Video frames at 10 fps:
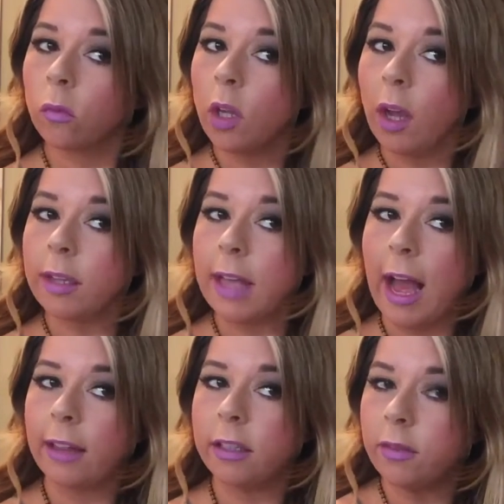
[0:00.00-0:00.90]
You guys, I
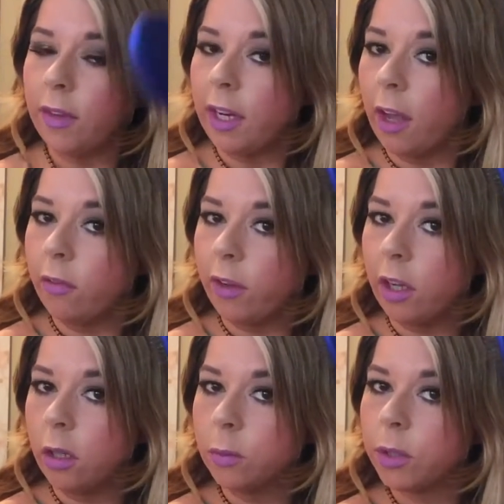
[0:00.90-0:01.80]
have this video
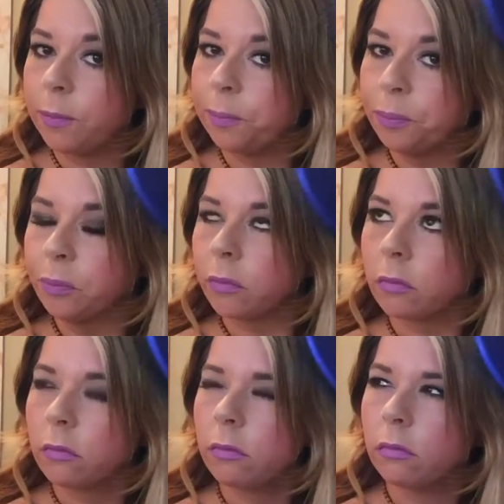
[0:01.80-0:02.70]
filmed
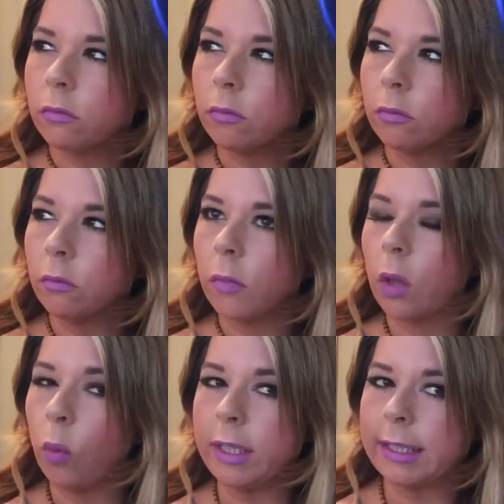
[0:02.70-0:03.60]

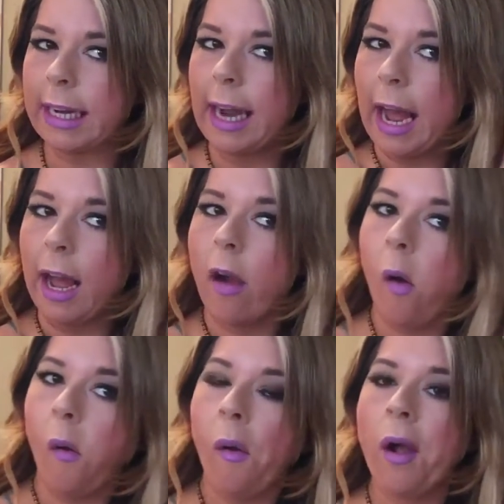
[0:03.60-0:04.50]
Wednesday night,
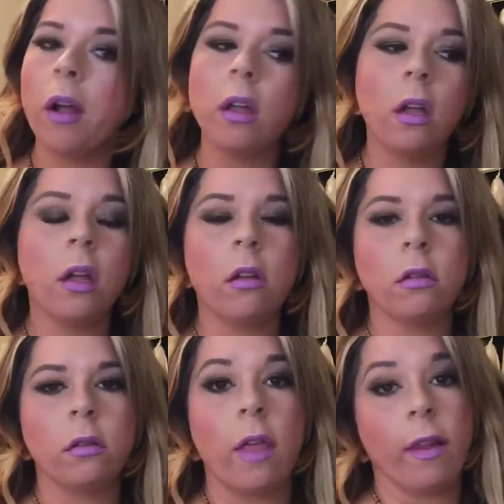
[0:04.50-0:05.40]

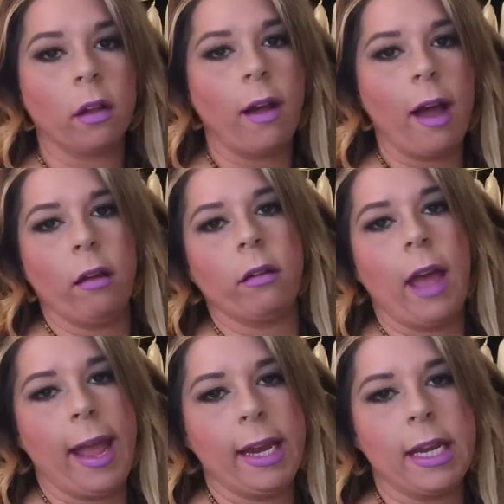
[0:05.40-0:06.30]
and the cloud
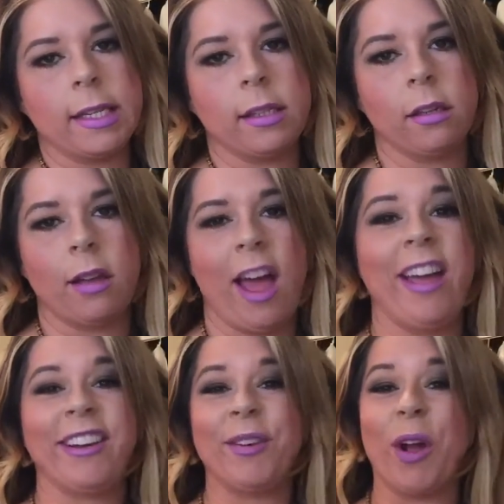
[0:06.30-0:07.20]
ate it.
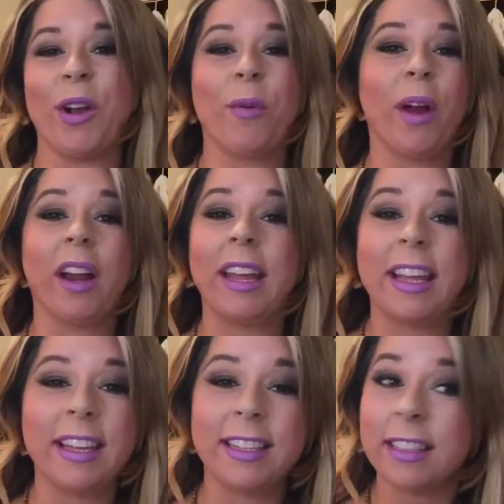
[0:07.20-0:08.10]
I do not know where it
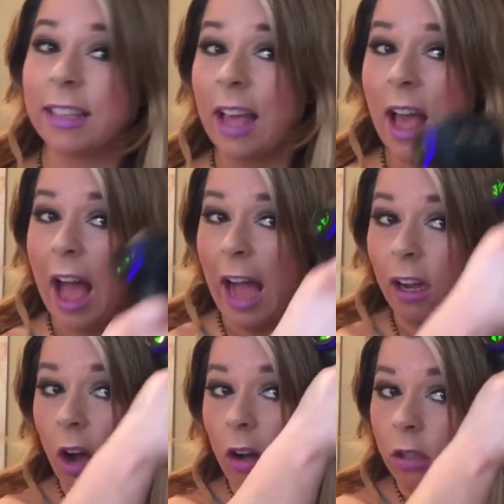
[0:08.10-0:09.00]
is. I
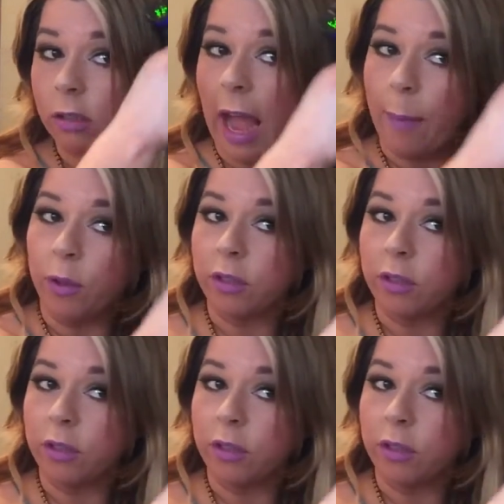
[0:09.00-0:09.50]
called Apple